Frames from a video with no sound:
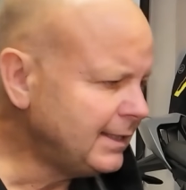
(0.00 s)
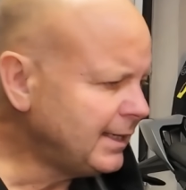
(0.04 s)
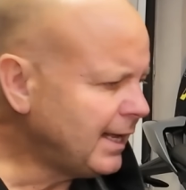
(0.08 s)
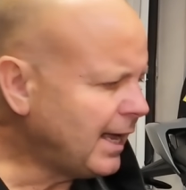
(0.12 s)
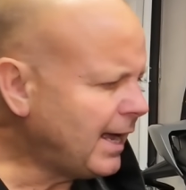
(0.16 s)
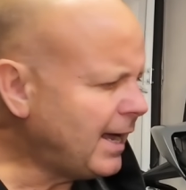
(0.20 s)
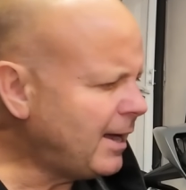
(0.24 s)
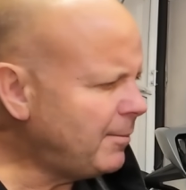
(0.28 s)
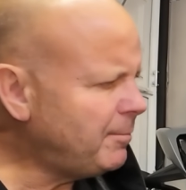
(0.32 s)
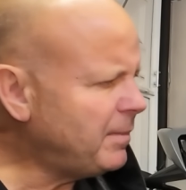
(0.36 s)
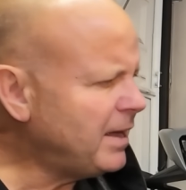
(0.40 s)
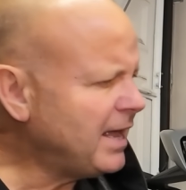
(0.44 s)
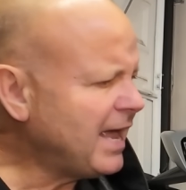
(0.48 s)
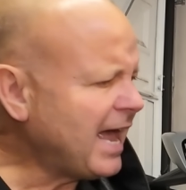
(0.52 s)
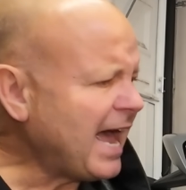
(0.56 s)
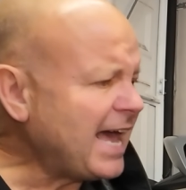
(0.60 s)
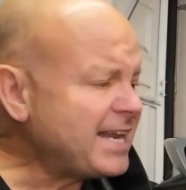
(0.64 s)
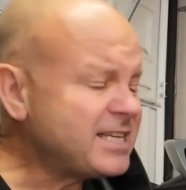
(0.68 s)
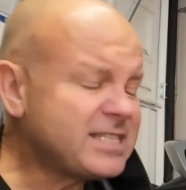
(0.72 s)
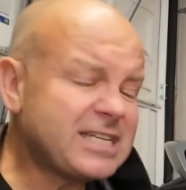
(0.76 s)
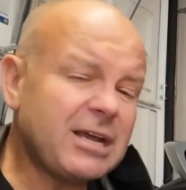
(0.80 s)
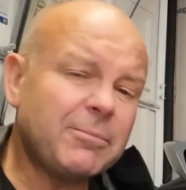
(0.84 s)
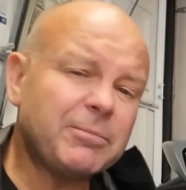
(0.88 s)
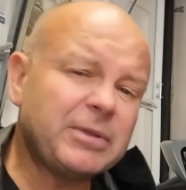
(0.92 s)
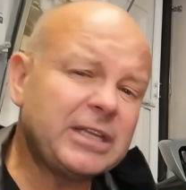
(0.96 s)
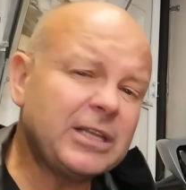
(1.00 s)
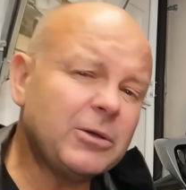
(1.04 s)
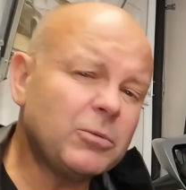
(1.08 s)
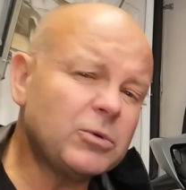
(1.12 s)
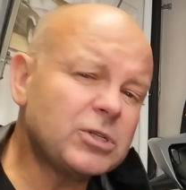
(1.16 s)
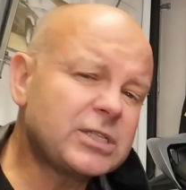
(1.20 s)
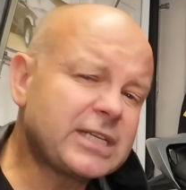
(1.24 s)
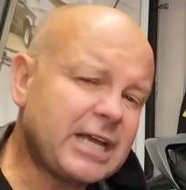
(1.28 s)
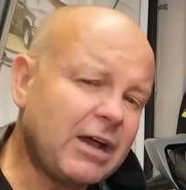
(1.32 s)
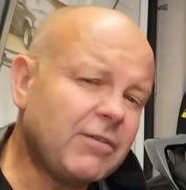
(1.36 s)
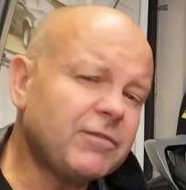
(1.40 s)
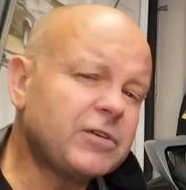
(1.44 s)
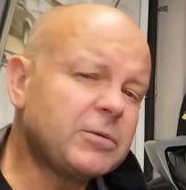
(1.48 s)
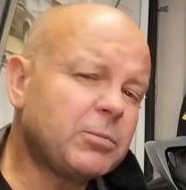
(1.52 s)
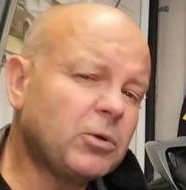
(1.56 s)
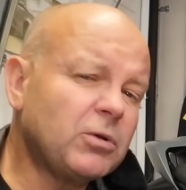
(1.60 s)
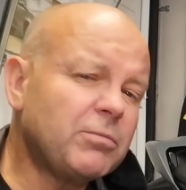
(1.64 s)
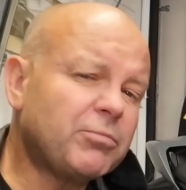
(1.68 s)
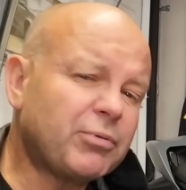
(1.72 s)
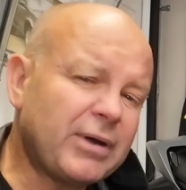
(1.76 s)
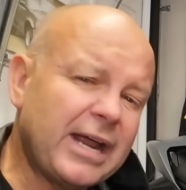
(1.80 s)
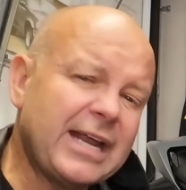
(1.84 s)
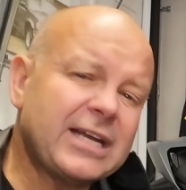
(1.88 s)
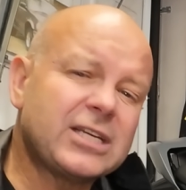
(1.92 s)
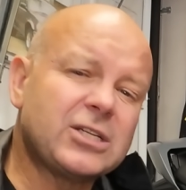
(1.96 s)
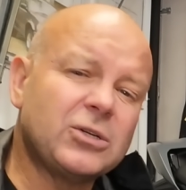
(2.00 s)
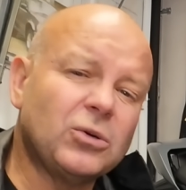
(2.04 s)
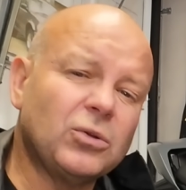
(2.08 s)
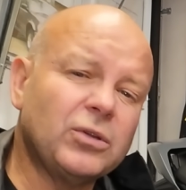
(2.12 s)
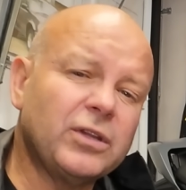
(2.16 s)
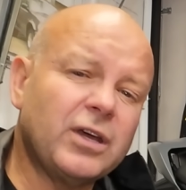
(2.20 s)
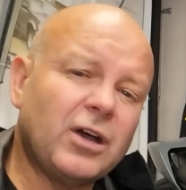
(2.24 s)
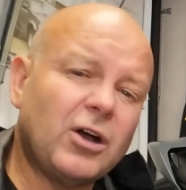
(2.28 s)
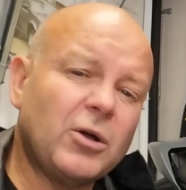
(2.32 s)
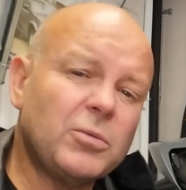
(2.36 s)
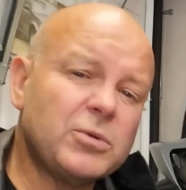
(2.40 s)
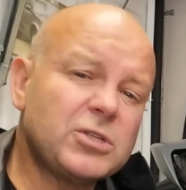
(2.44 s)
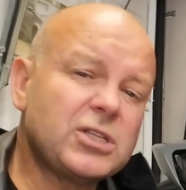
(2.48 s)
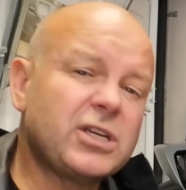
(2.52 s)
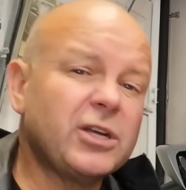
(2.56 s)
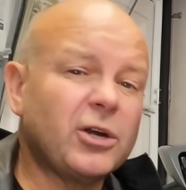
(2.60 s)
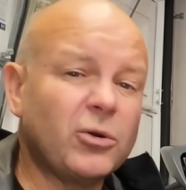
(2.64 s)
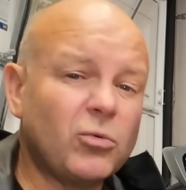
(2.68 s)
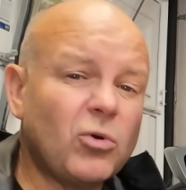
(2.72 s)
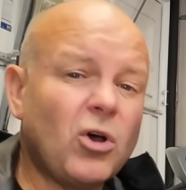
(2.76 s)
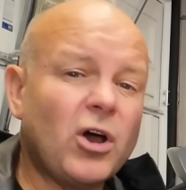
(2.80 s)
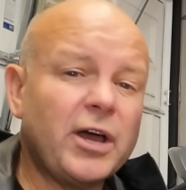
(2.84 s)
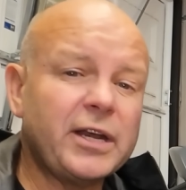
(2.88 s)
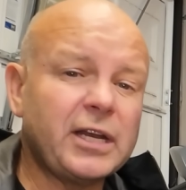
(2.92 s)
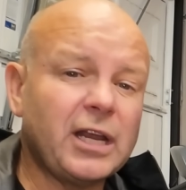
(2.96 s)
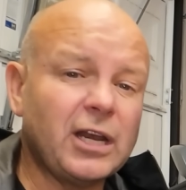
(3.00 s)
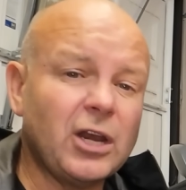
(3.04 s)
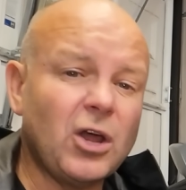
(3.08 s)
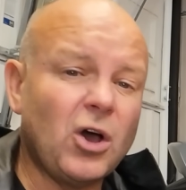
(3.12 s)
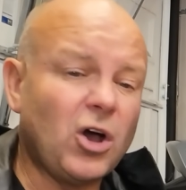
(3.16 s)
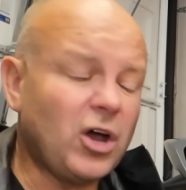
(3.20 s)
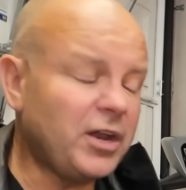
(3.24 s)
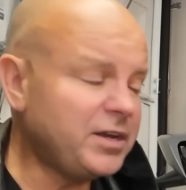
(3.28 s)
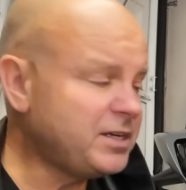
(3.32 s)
And something that was comfortable and practical and that I was going to ride a lot.